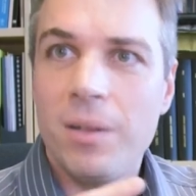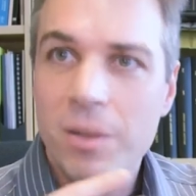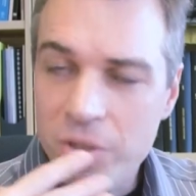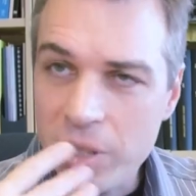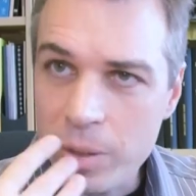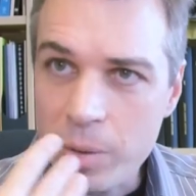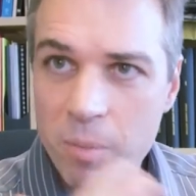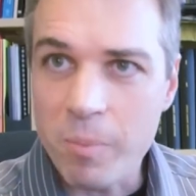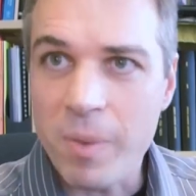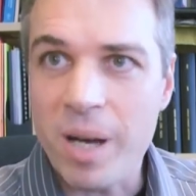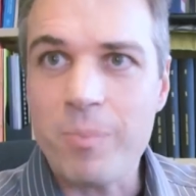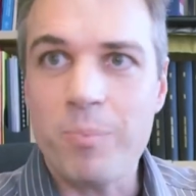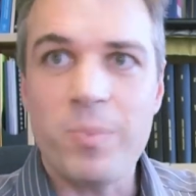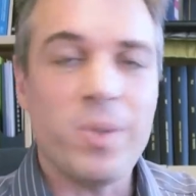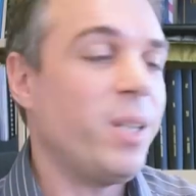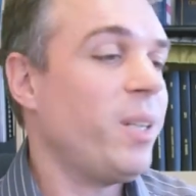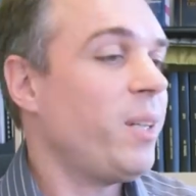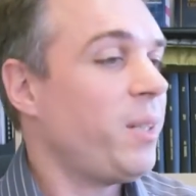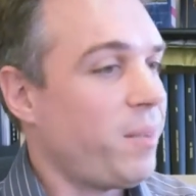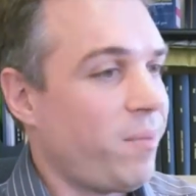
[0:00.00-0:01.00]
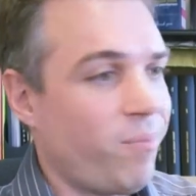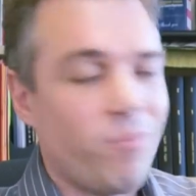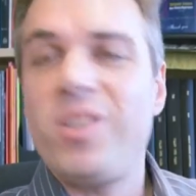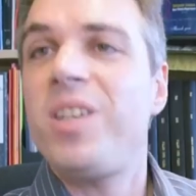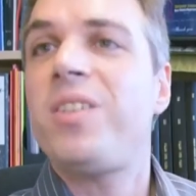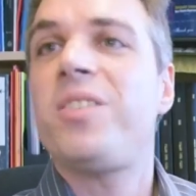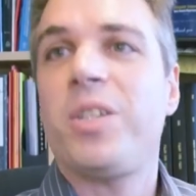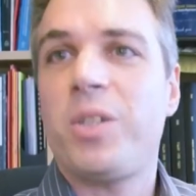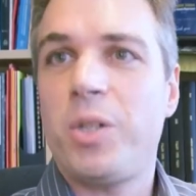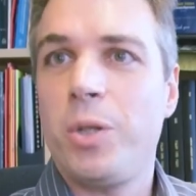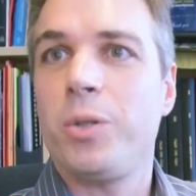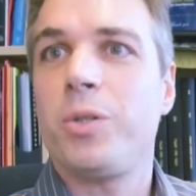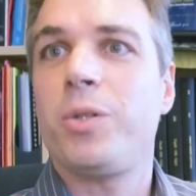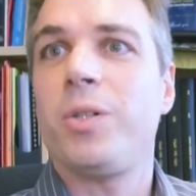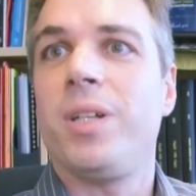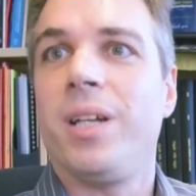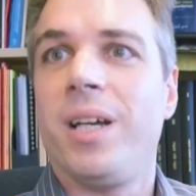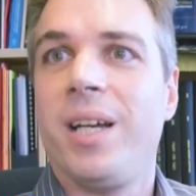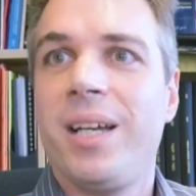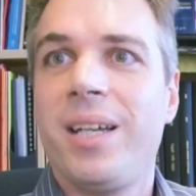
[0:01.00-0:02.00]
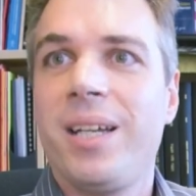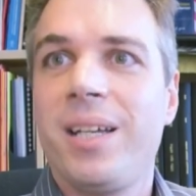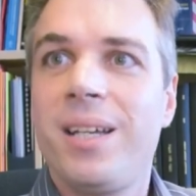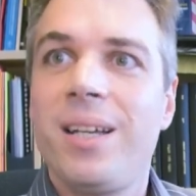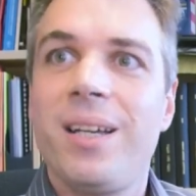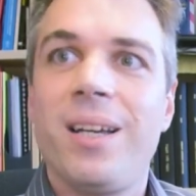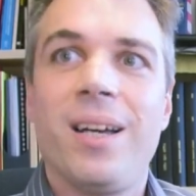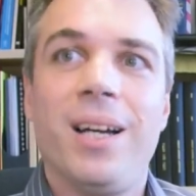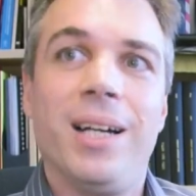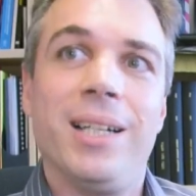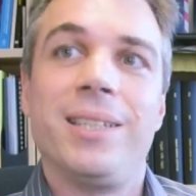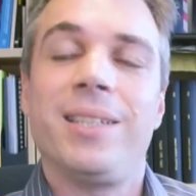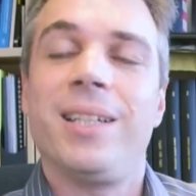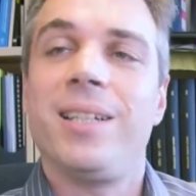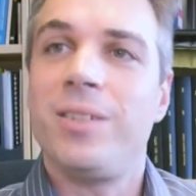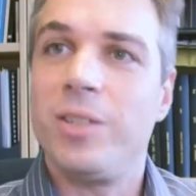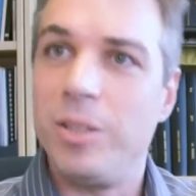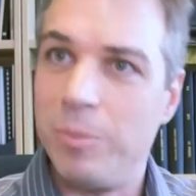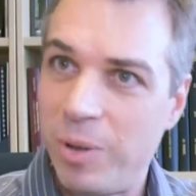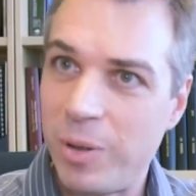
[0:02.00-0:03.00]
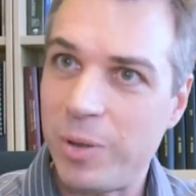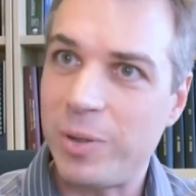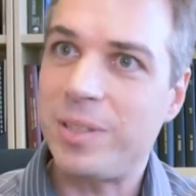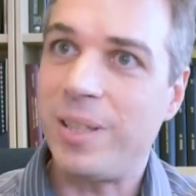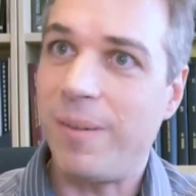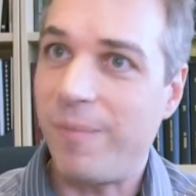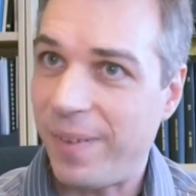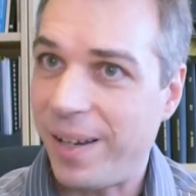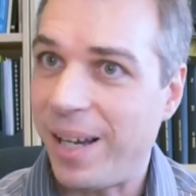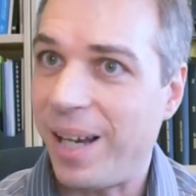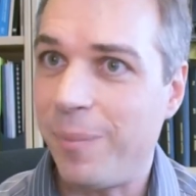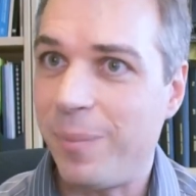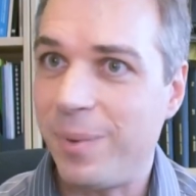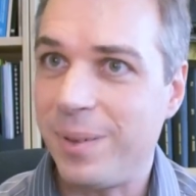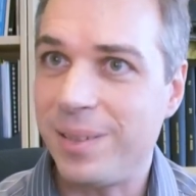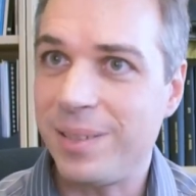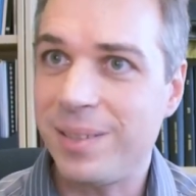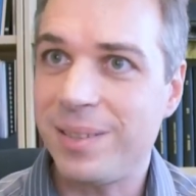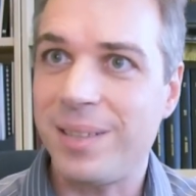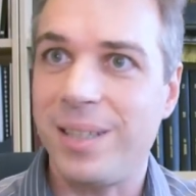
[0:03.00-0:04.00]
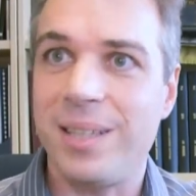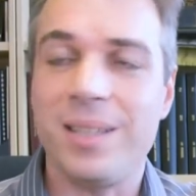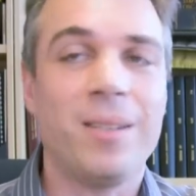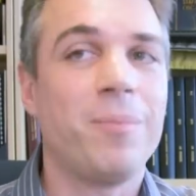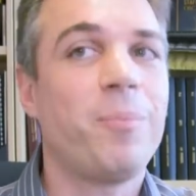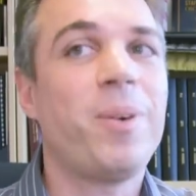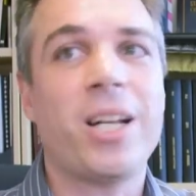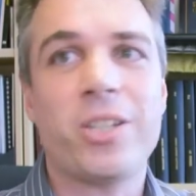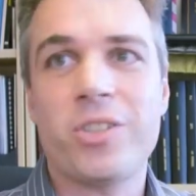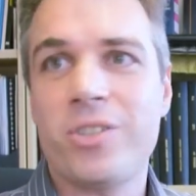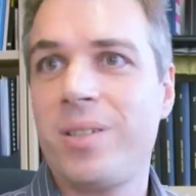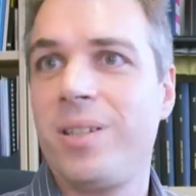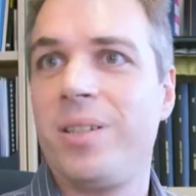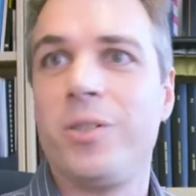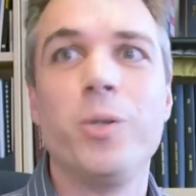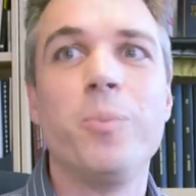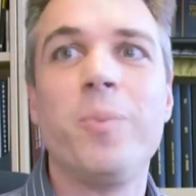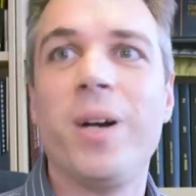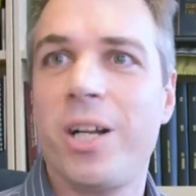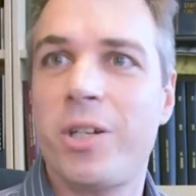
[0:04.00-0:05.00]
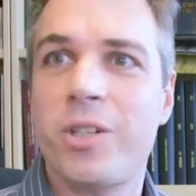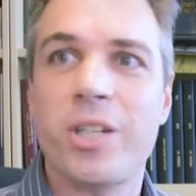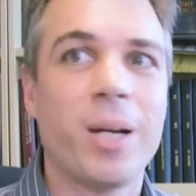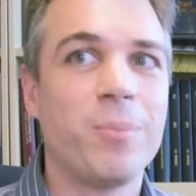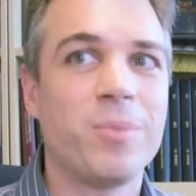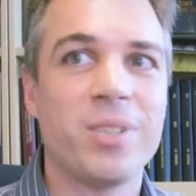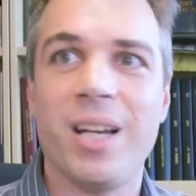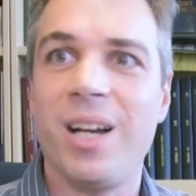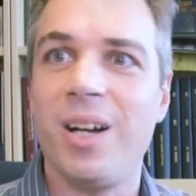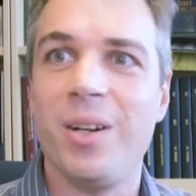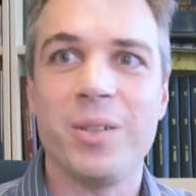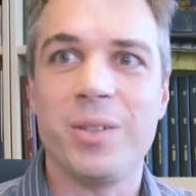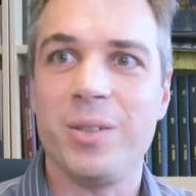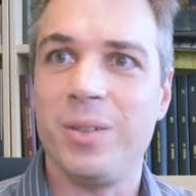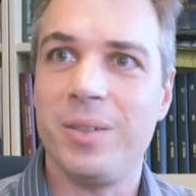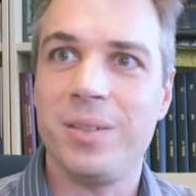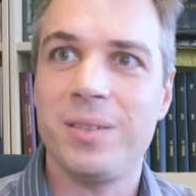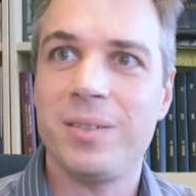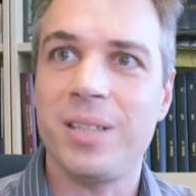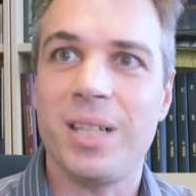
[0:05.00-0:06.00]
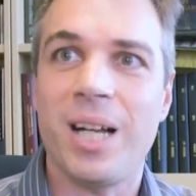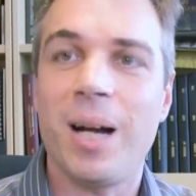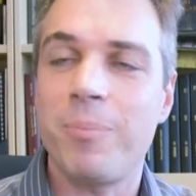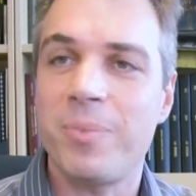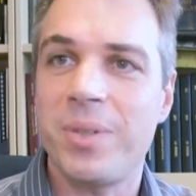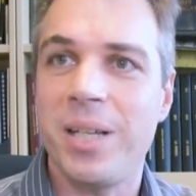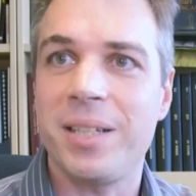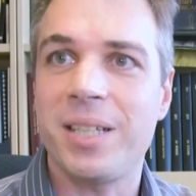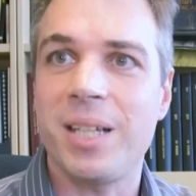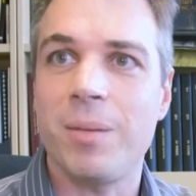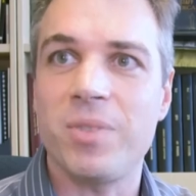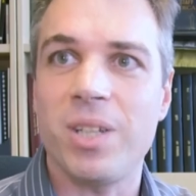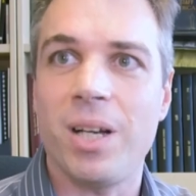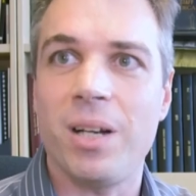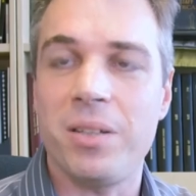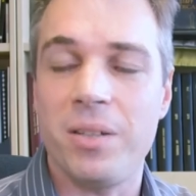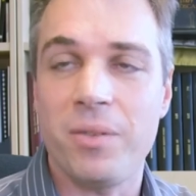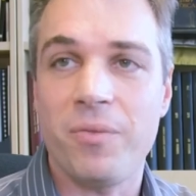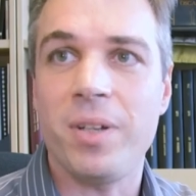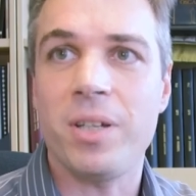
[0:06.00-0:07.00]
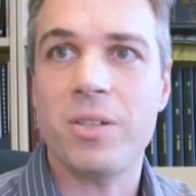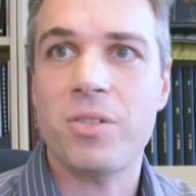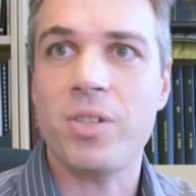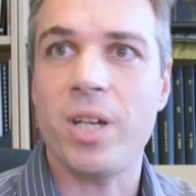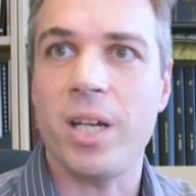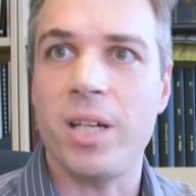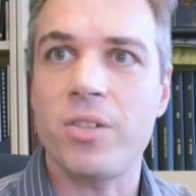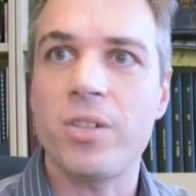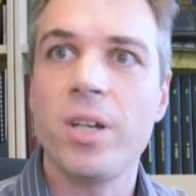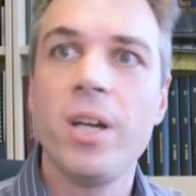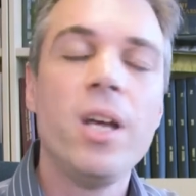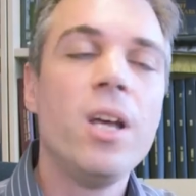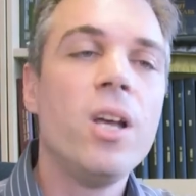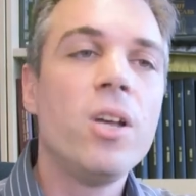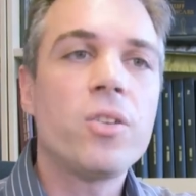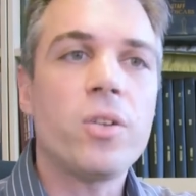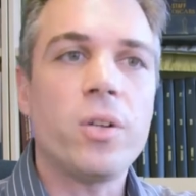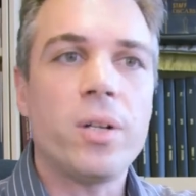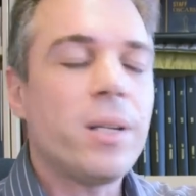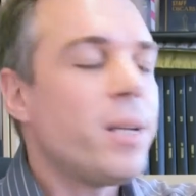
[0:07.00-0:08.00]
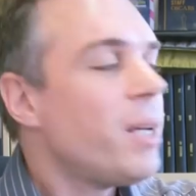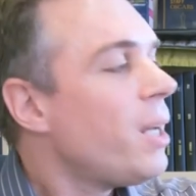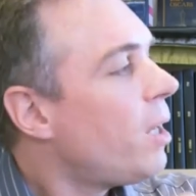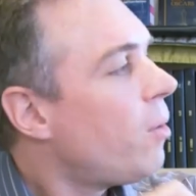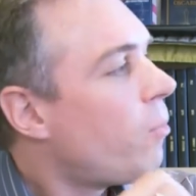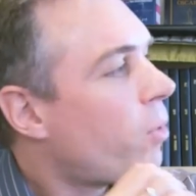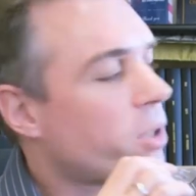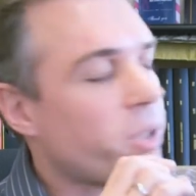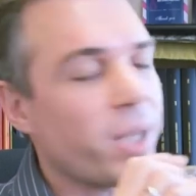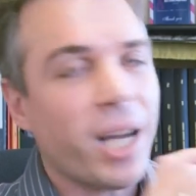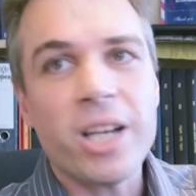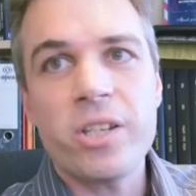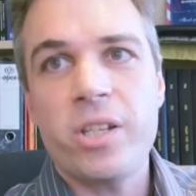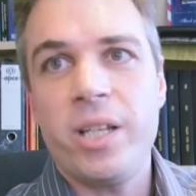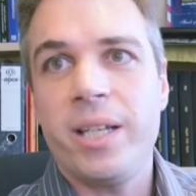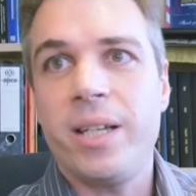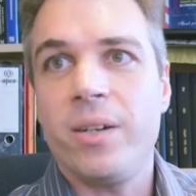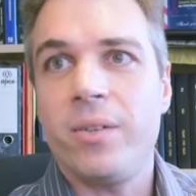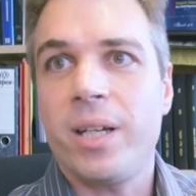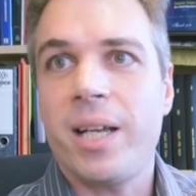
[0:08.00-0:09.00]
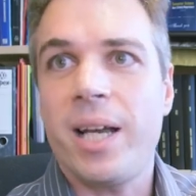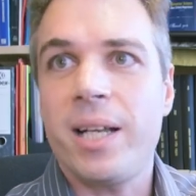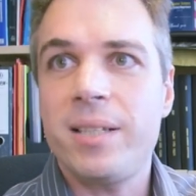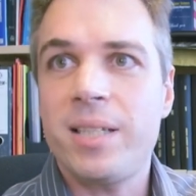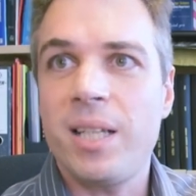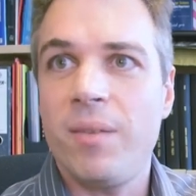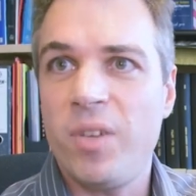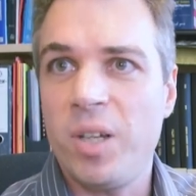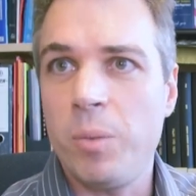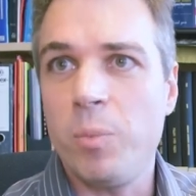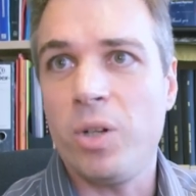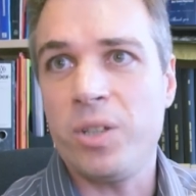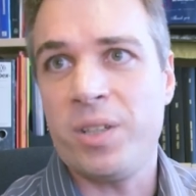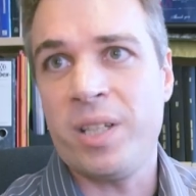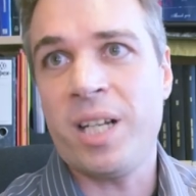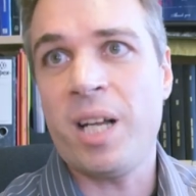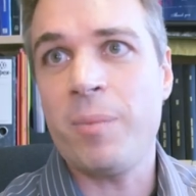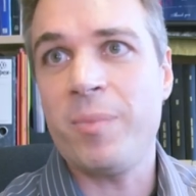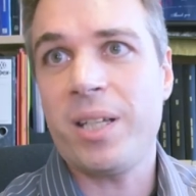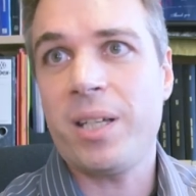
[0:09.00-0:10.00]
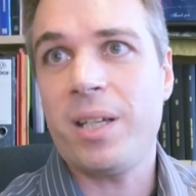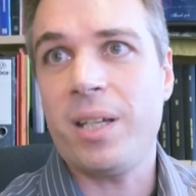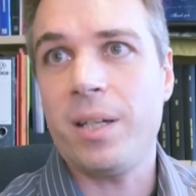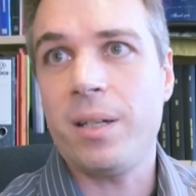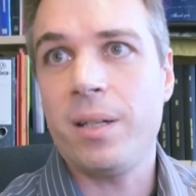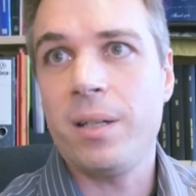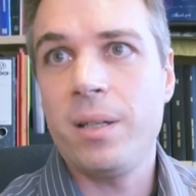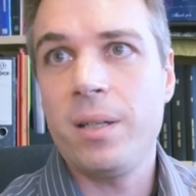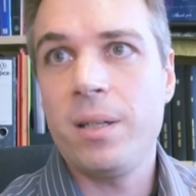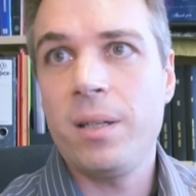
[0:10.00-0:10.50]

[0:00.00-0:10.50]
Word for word: a system might be this secure today, and then tomorrow something happens and a, patch, a new patch comes out or an update comes out and things change. So what you're actually going to get is something more dynamic here.